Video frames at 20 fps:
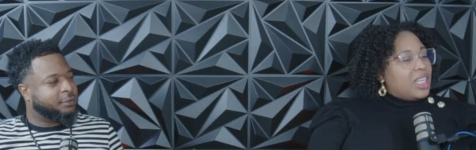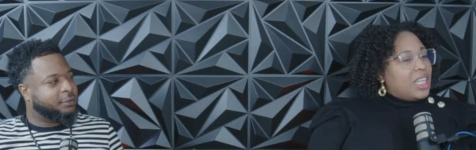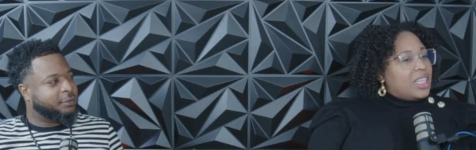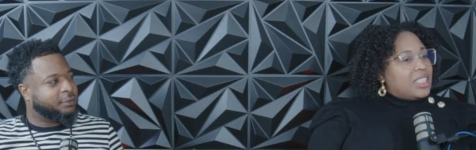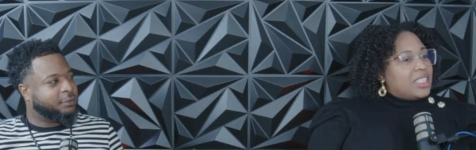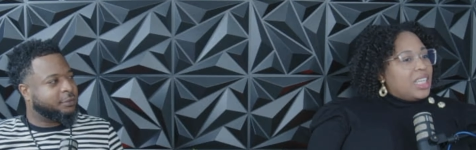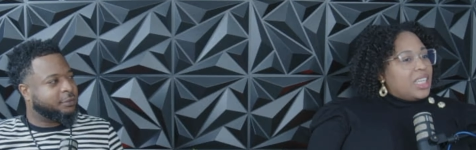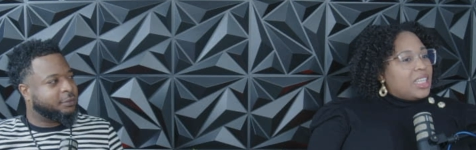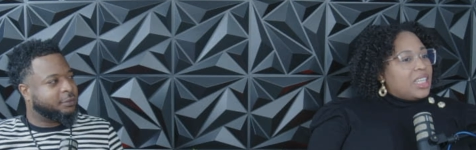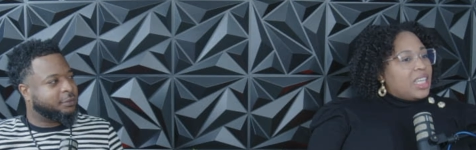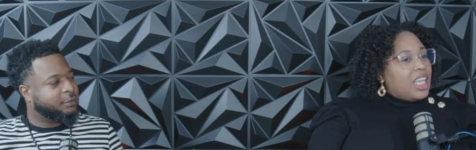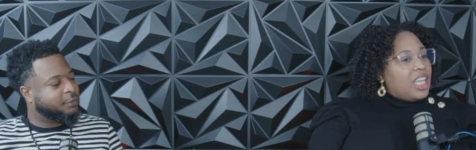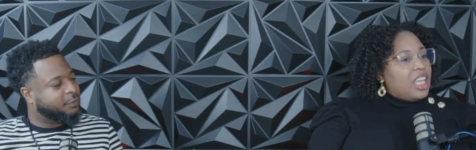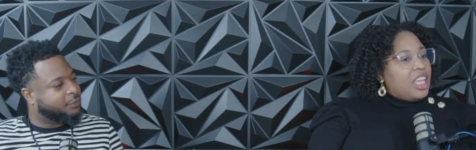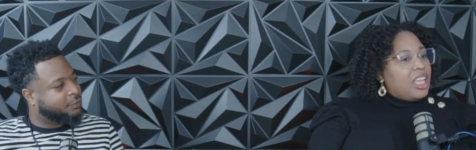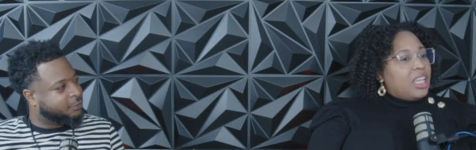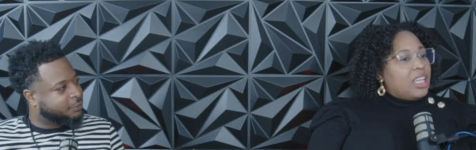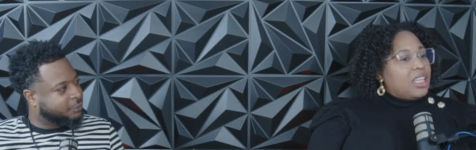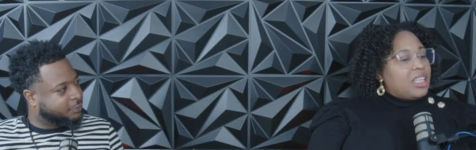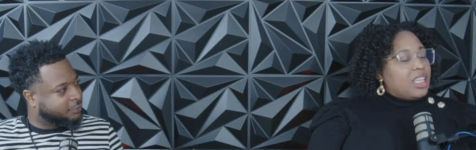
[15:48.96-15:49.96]
Speaker 1: did
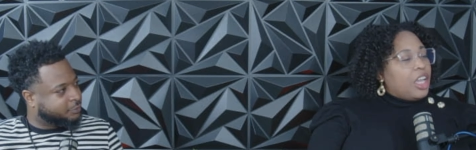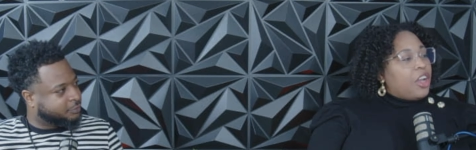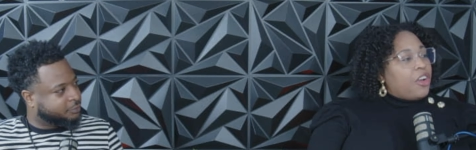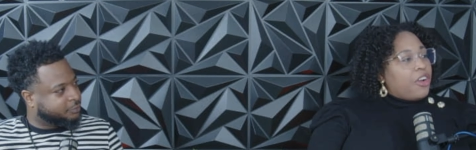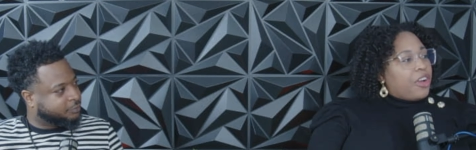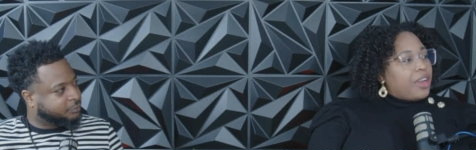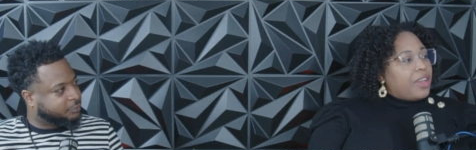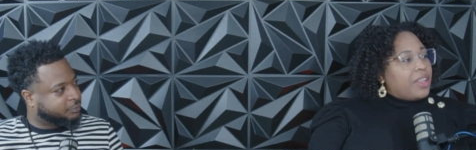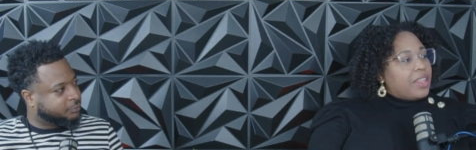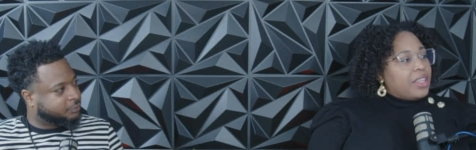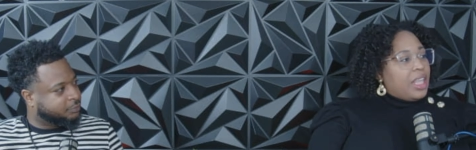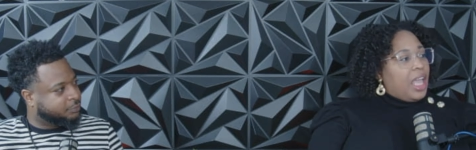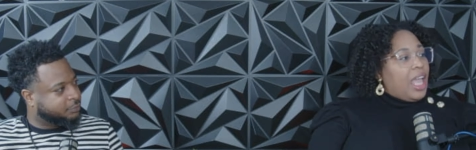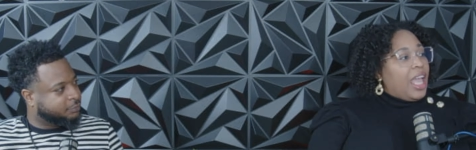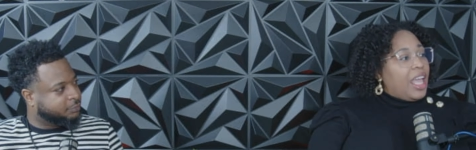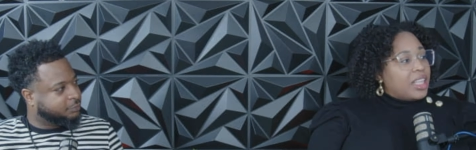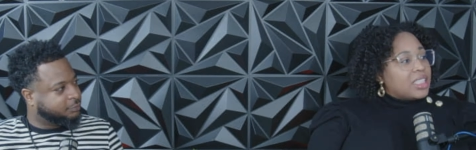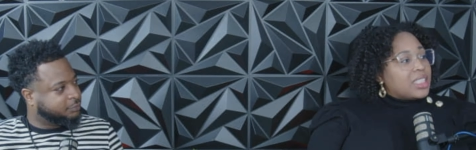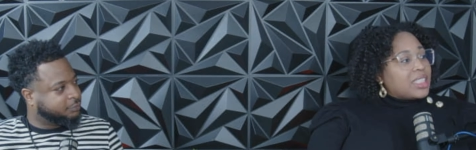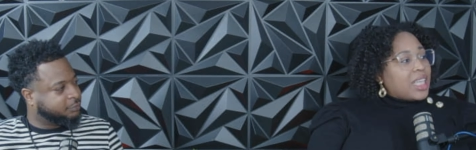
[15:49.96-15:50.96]
he kill her
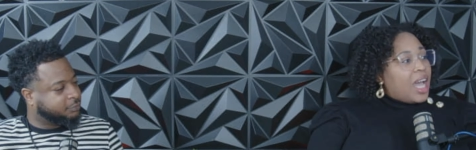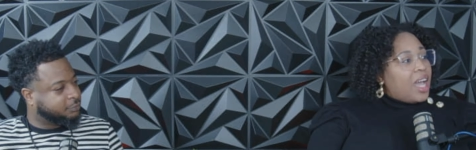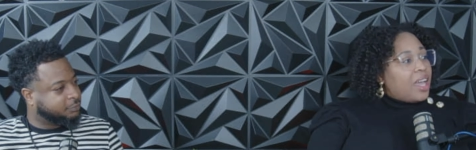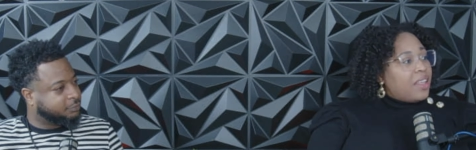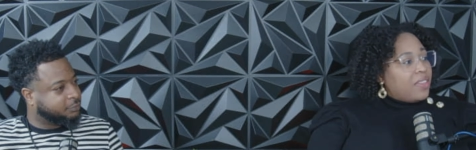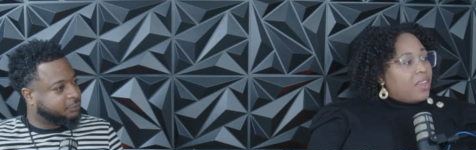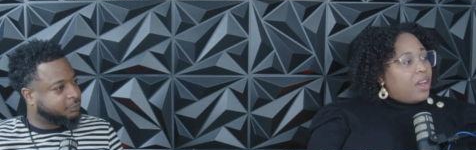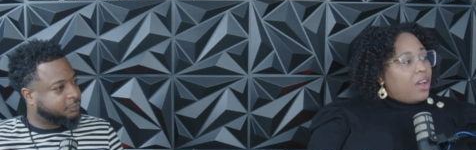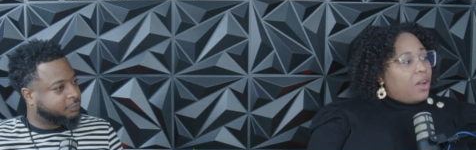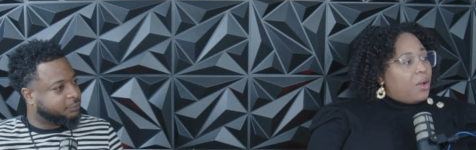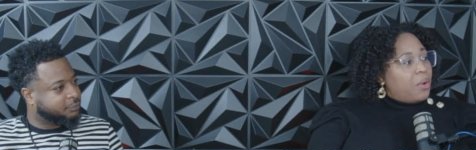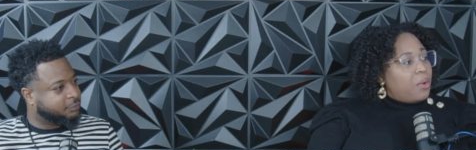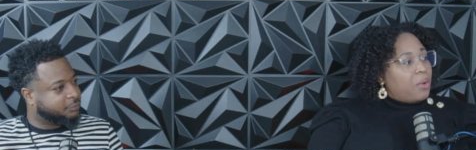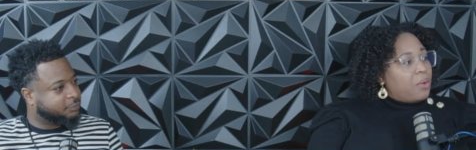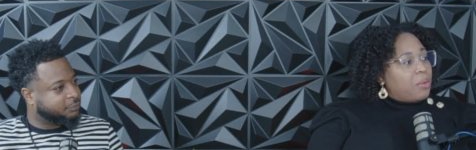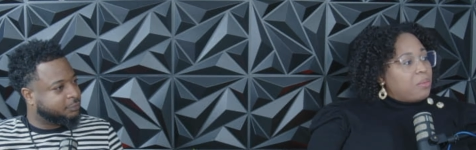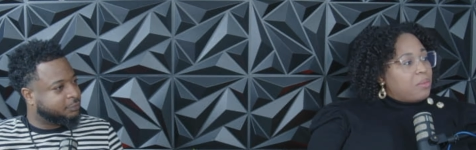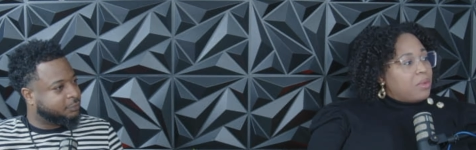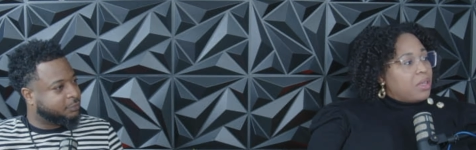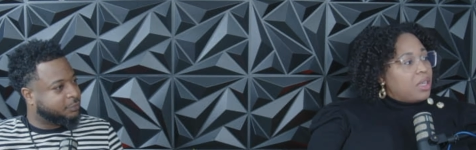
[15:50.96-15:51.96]
inside the home?
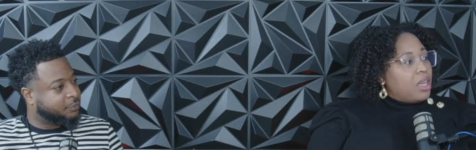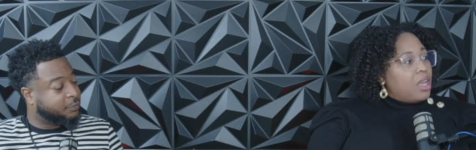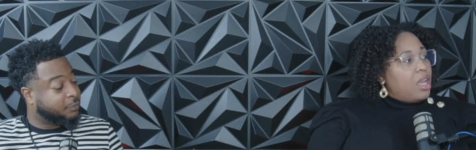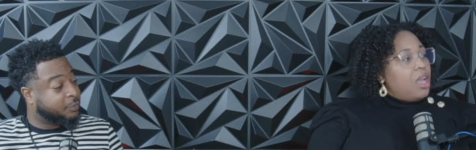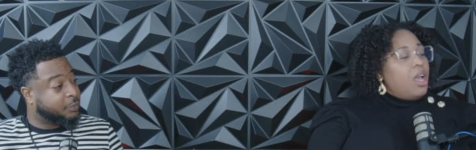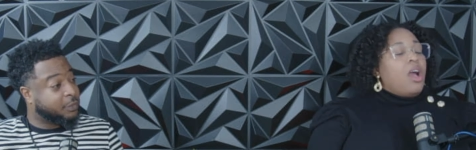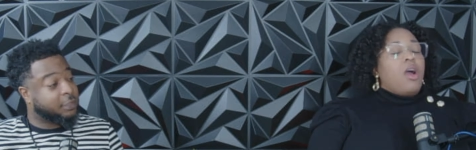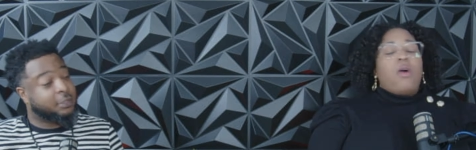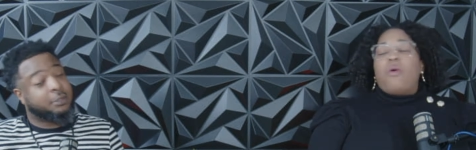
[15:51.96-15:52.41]
Yes.